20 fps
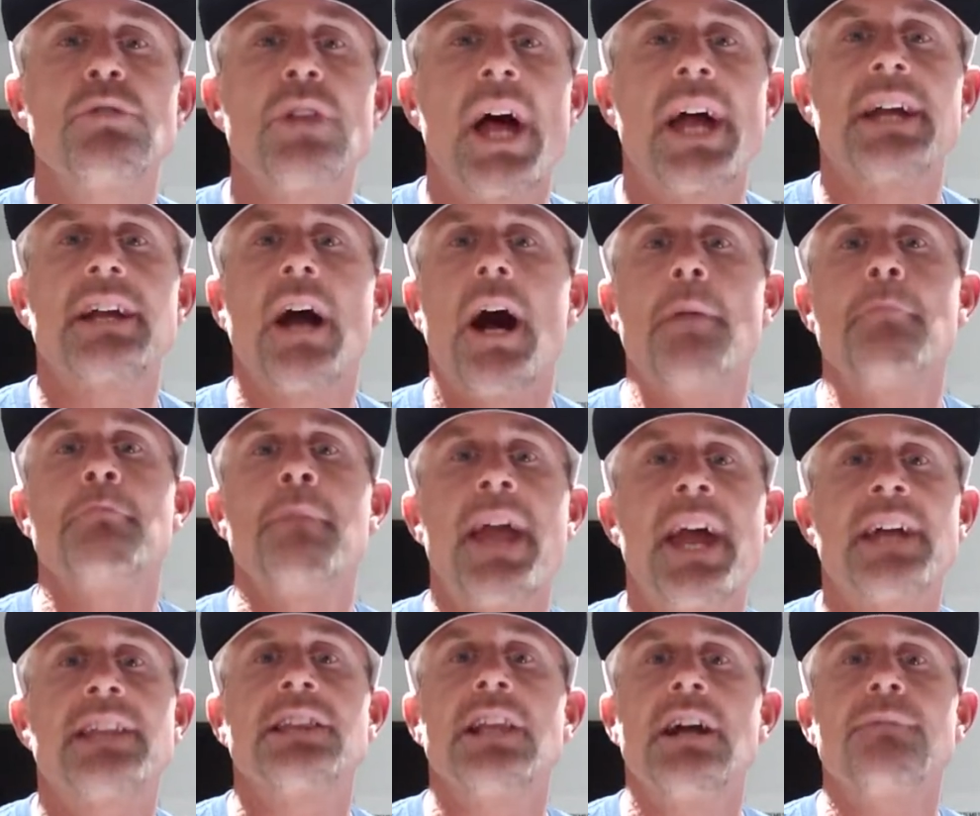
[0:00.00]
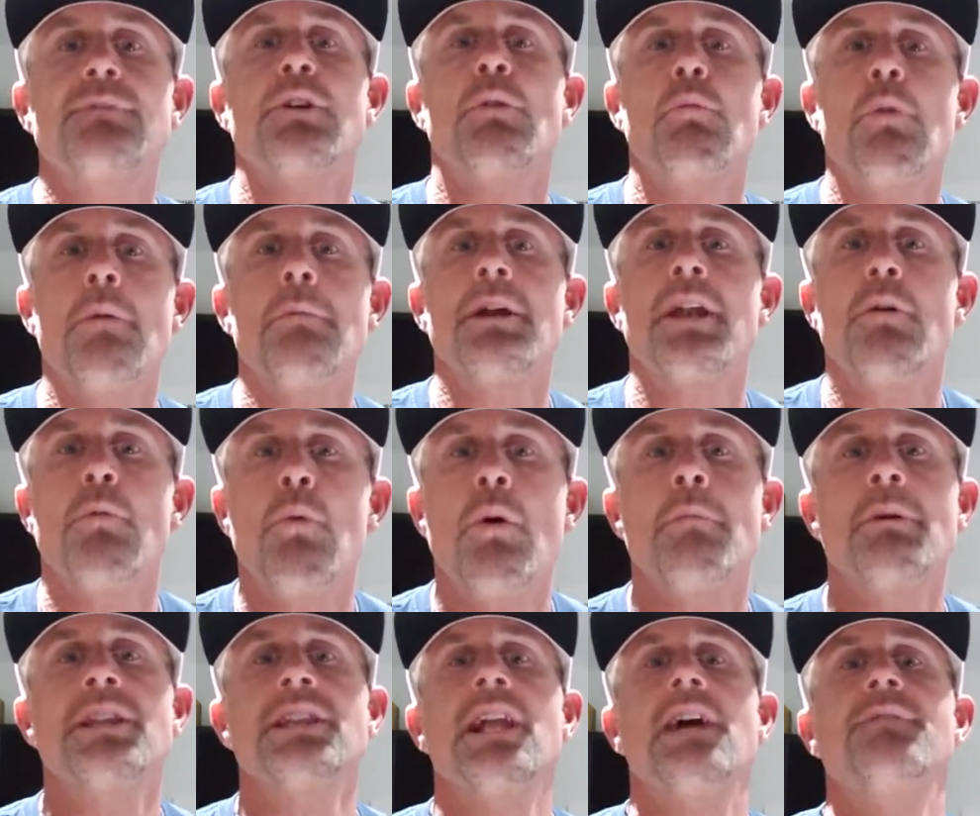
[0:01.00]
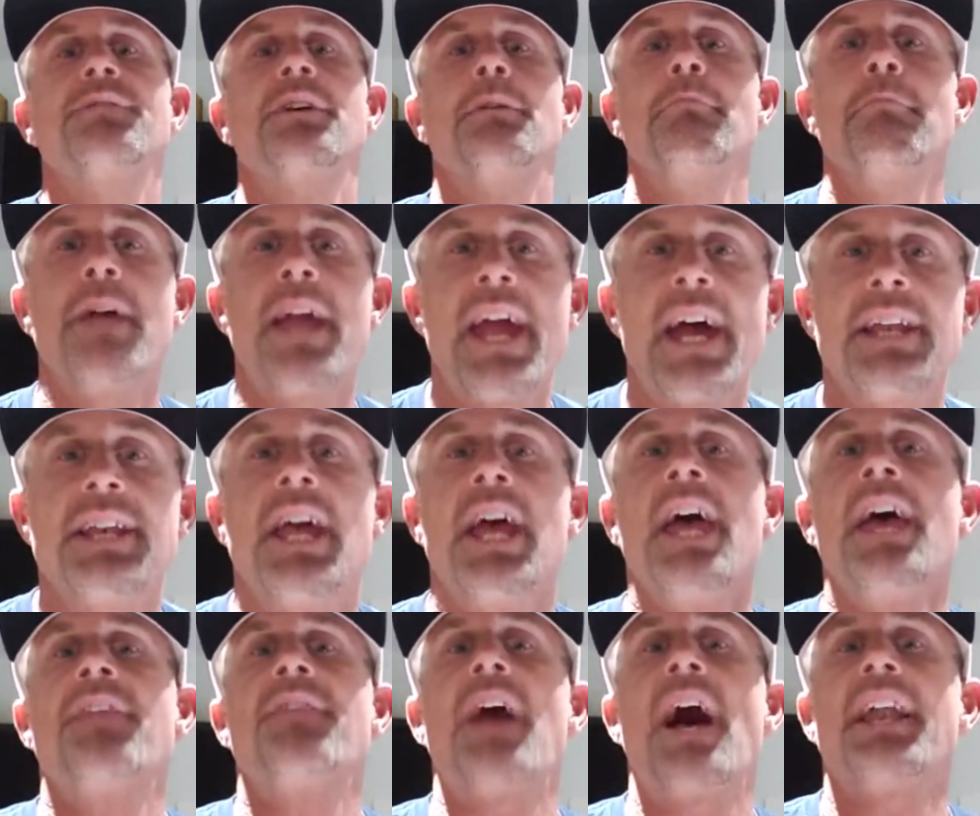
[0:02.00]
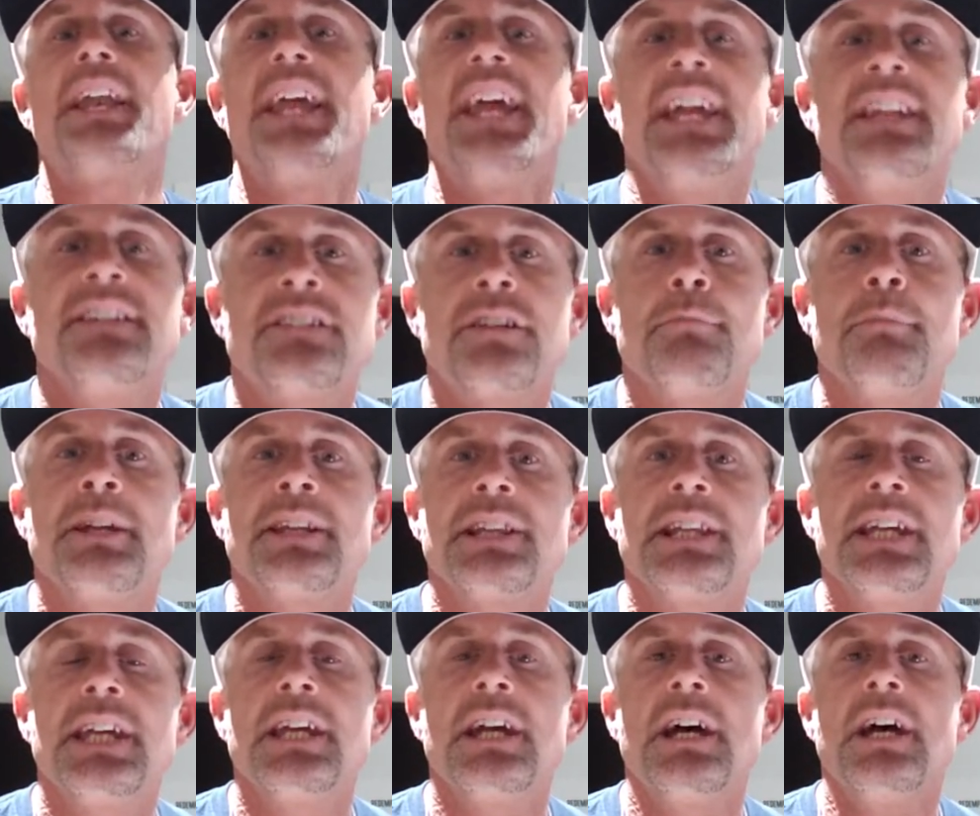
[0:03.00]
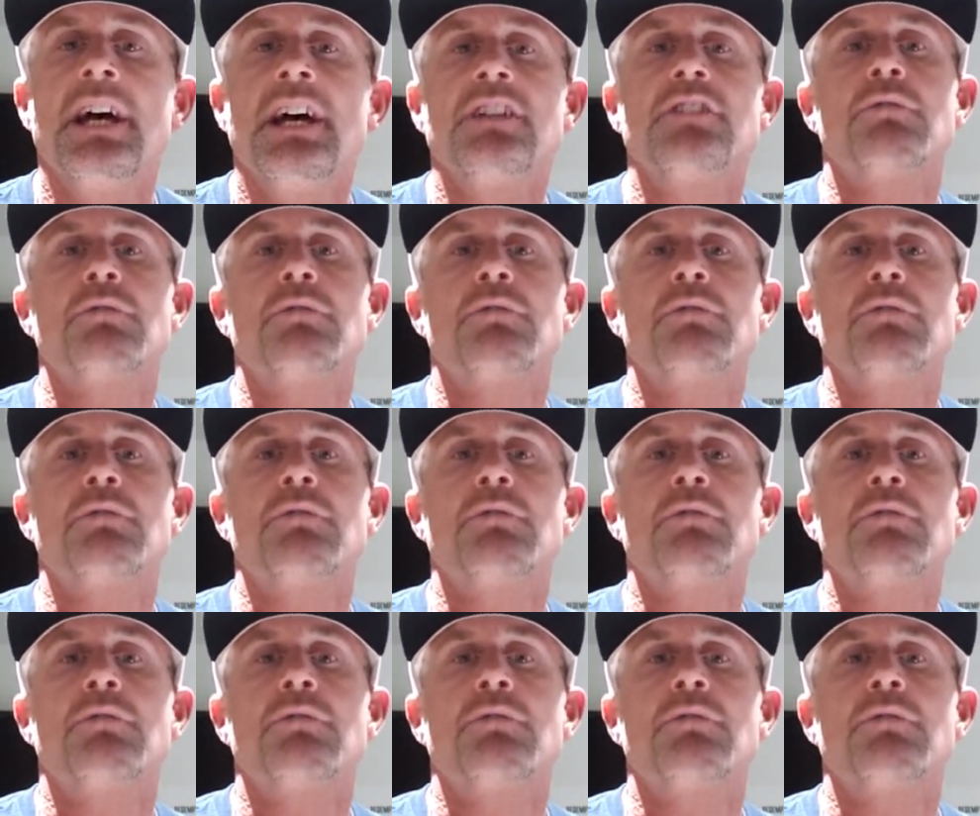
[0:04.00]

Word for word: you like a man loves a woman loves a man, that intimately,